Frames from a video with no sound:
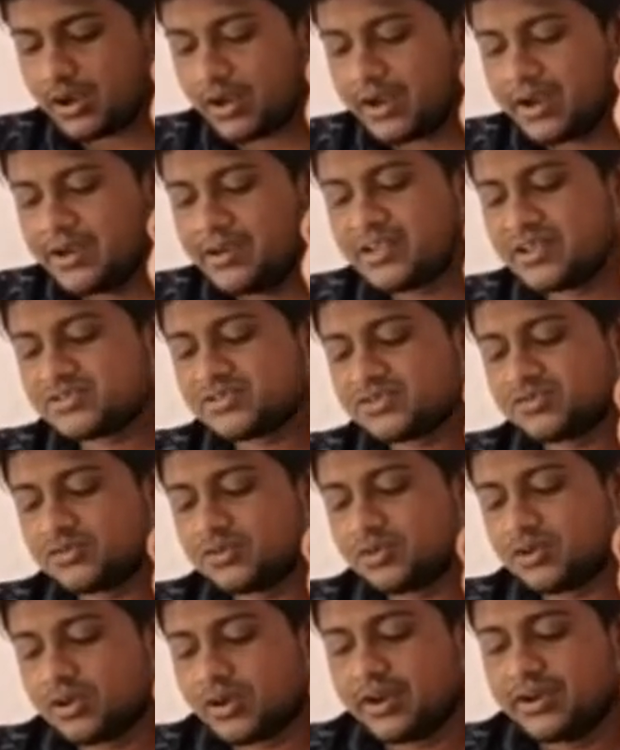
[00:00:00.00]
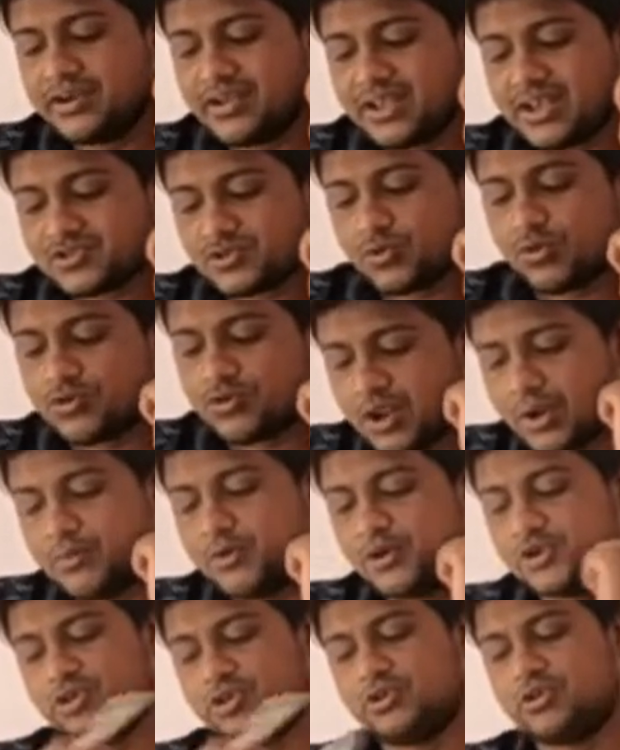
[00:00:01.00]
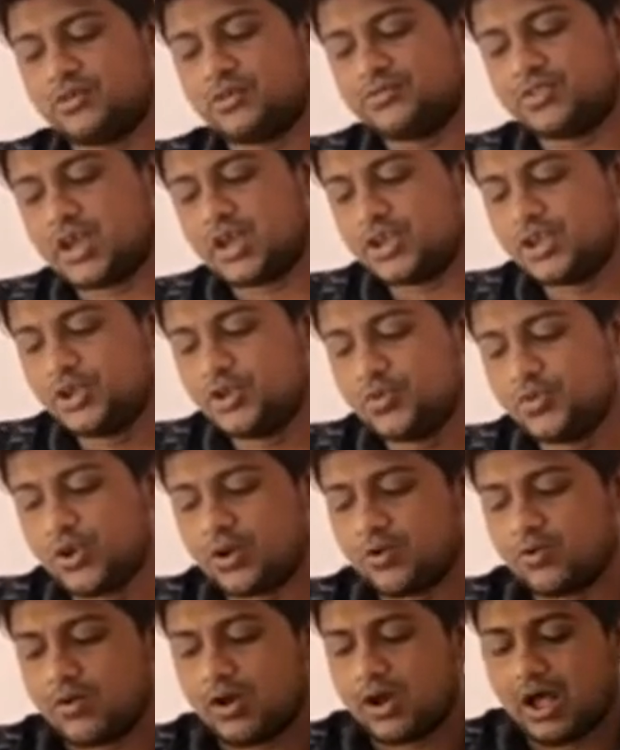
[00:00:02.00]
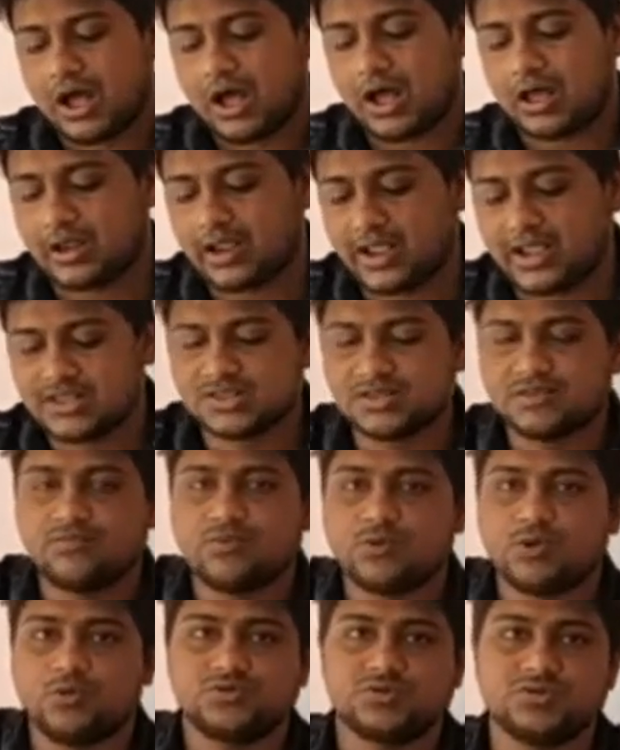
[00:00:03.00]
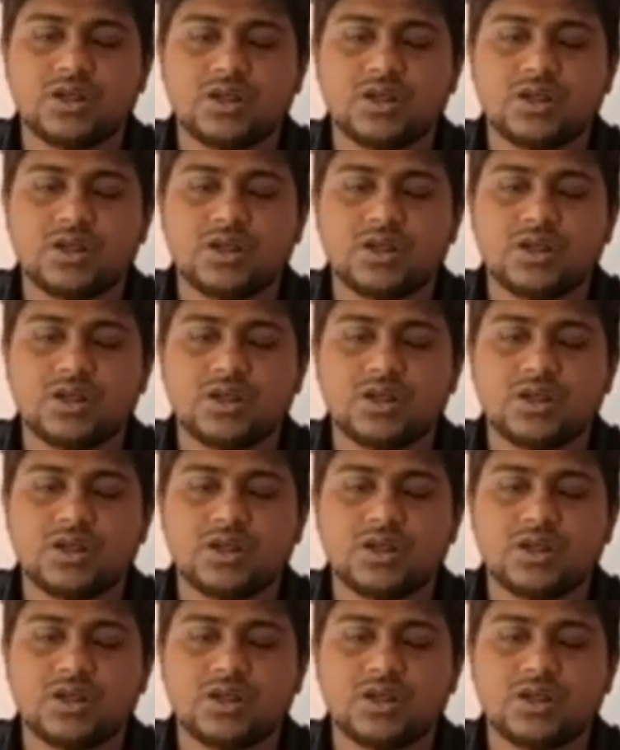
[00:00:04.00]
India's contribution of the UNO are as follows.